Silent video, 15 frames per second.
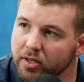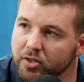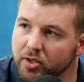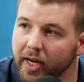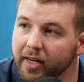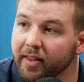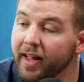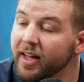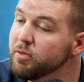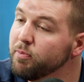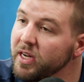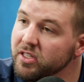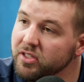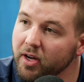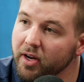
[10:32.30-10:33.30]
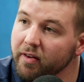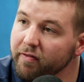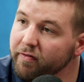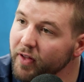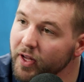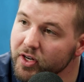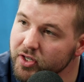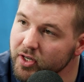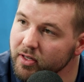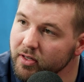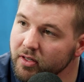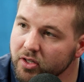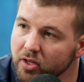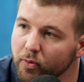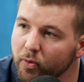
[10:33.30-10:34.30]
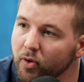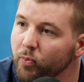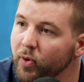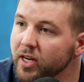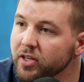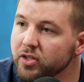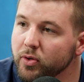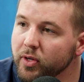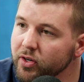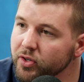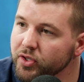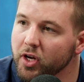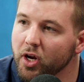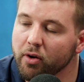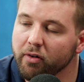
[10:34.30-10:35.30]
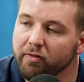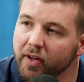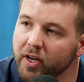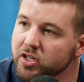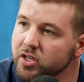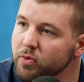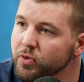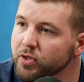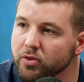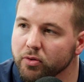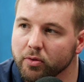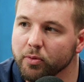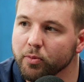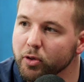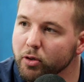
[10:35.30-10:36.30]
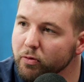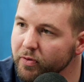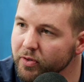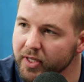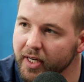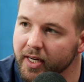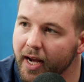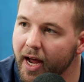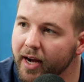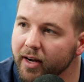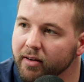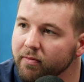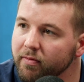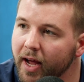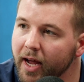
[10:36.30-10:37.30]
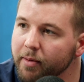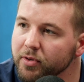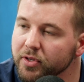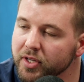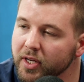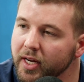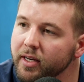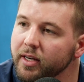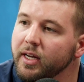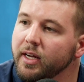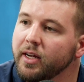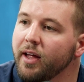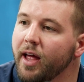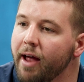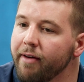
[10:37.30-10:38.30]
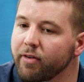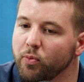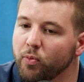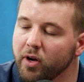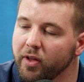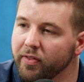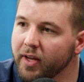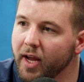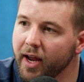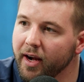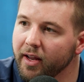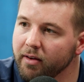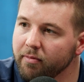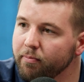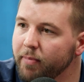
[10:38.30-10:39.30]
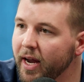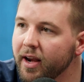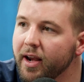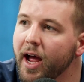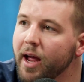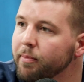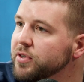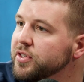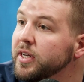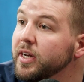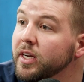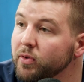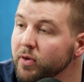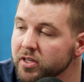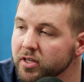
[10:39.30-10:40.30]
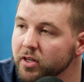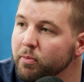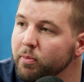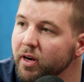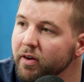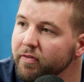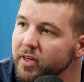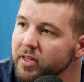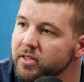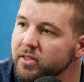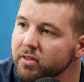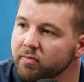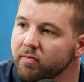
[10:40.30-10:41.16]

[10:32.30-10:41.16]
So like that's based on inflation. So we had 2 years ago, inflation was through the roof. It was like 9%. Everyone got about a 9% increase on their benefits.